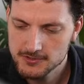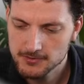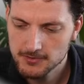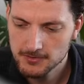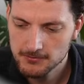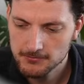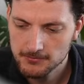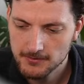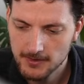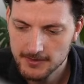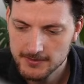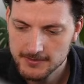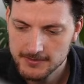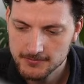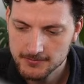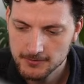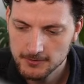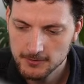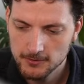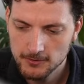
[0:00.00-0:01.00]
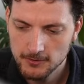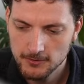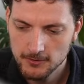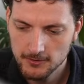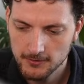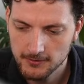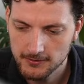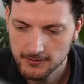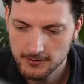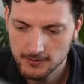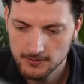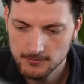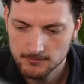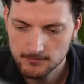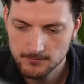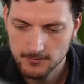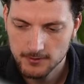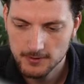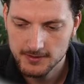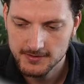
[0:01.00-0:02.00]
can find if you look on the
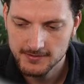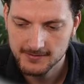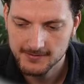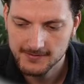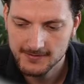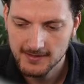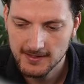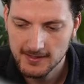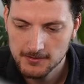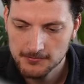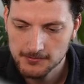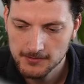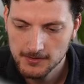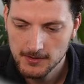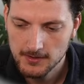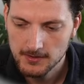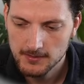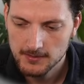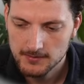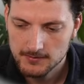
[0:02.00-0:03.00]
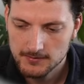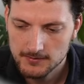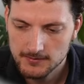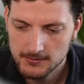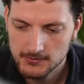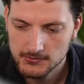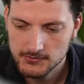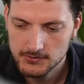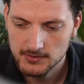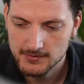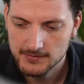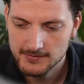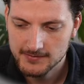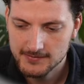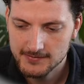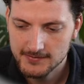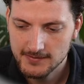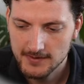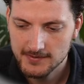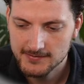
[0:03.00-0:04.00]
board itself. Then you see this
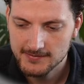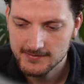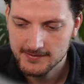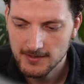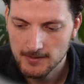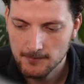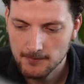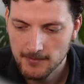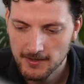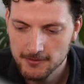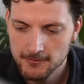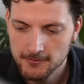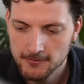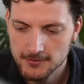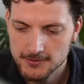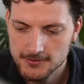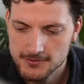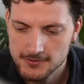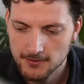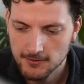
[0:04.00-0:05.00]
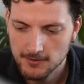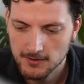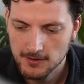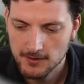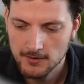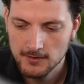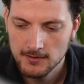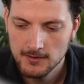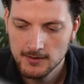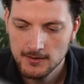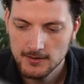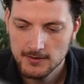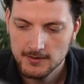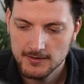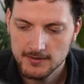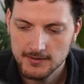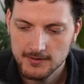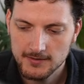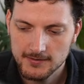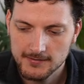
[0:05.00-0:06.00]
is the STM microcontroller.
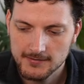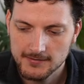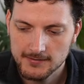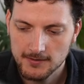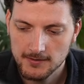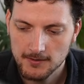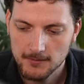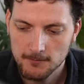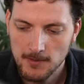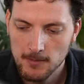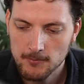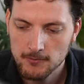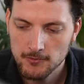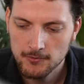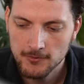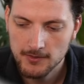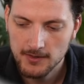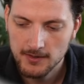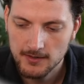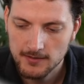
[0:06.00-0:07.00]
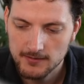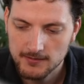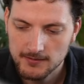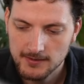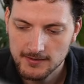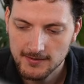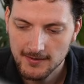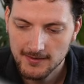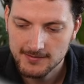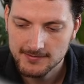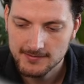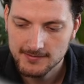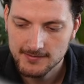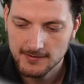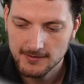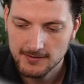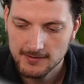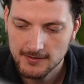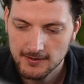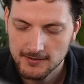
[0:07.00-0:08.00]
Here is the memory, and the last
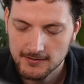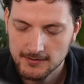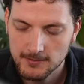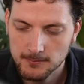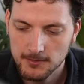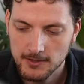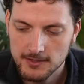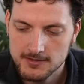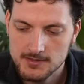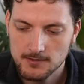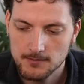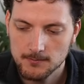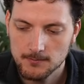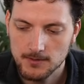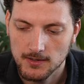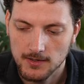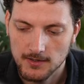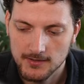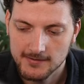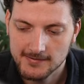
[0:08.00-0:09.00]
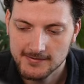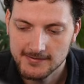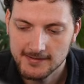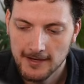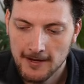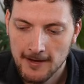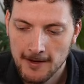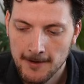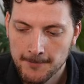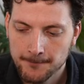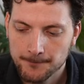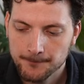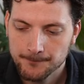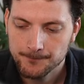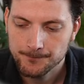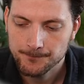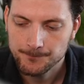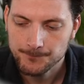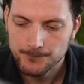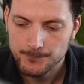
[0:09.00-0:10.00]
thing here at the bottom is
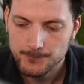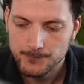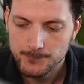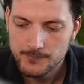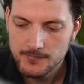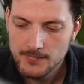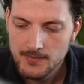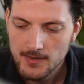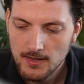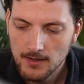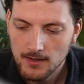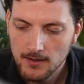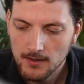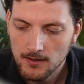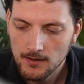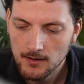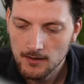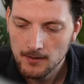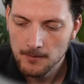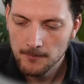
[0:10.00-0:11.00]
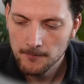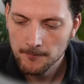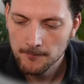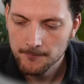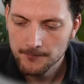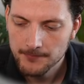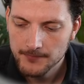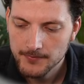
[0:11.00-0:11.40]
the